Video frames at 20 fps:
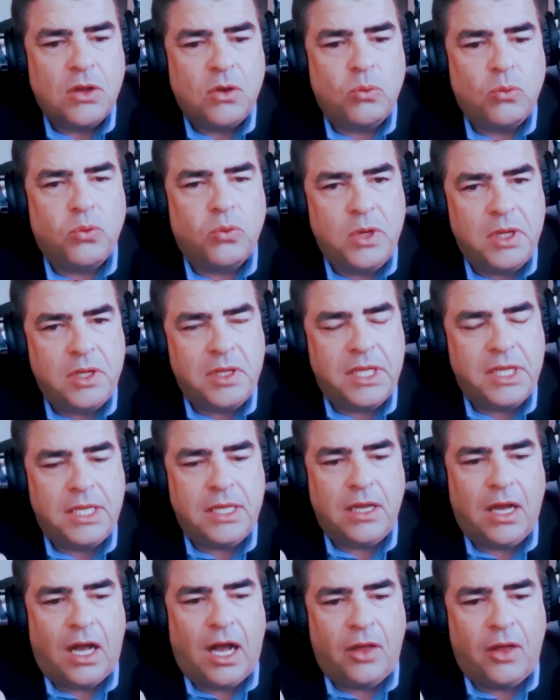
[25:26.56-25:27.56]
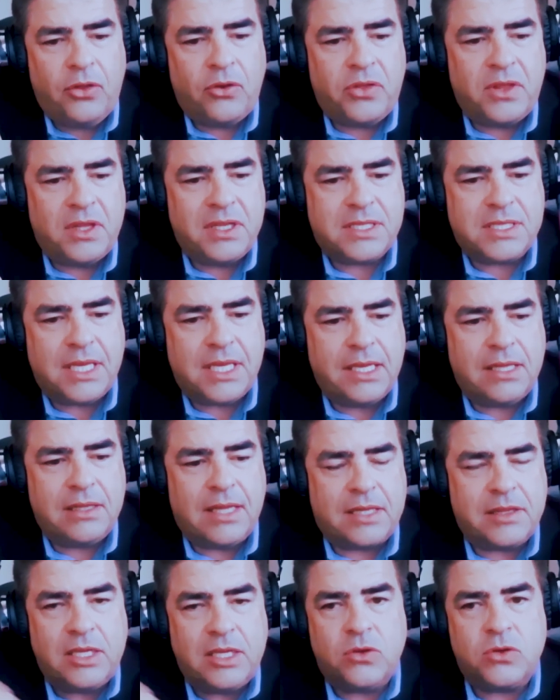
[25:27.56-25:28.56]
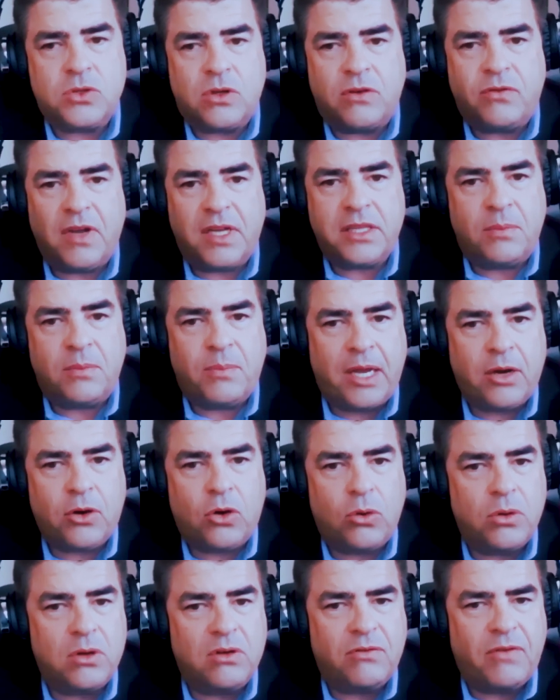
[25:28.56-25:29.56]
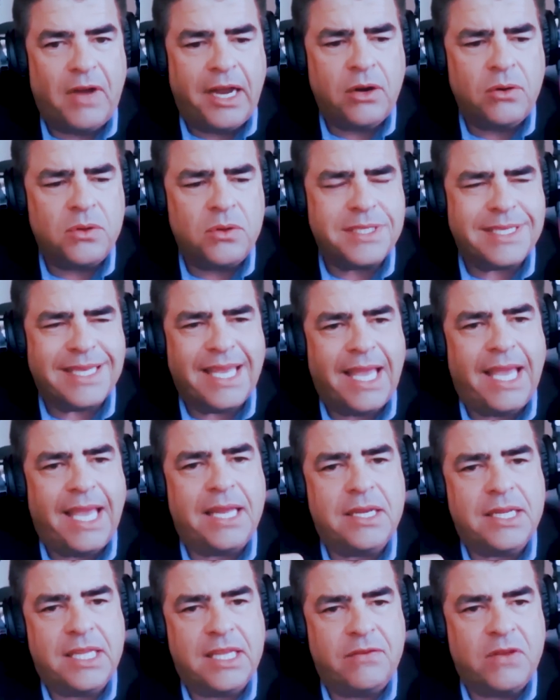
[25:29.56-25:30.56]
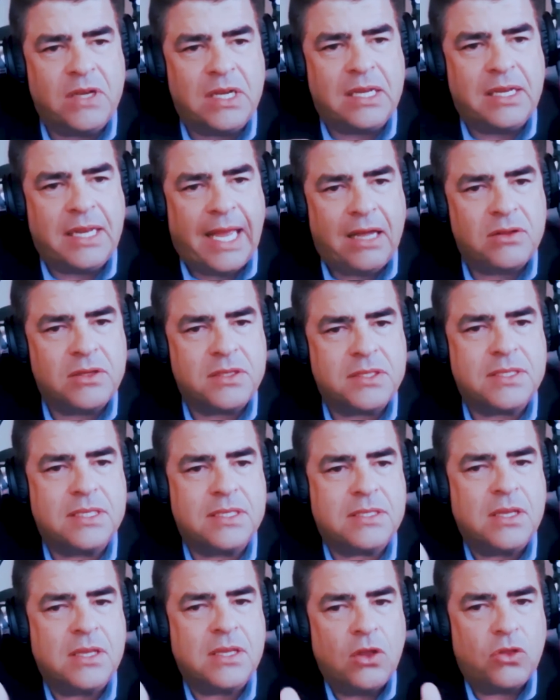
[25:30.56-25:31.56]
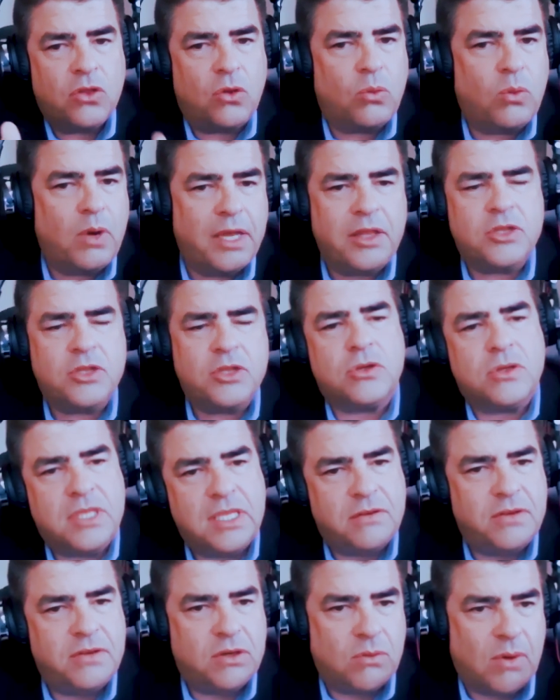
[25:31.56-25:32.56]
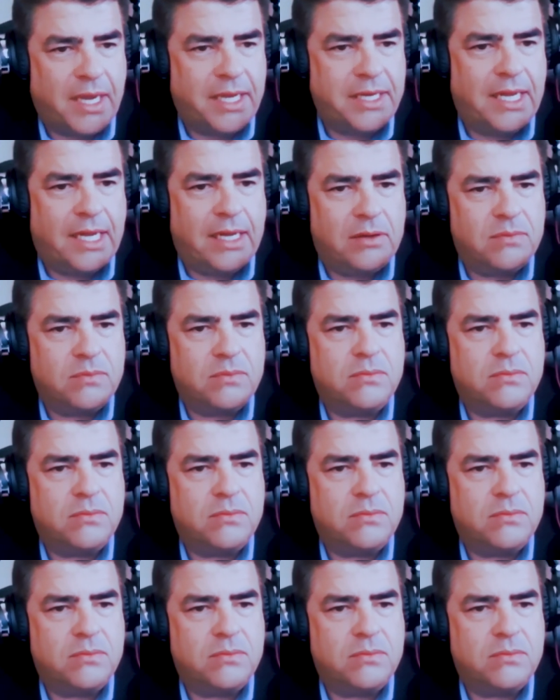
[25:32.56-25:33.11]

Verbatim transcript: really, other than saying Latinos are affected by coronavirus, can't give an analysis the way that you're giving right now.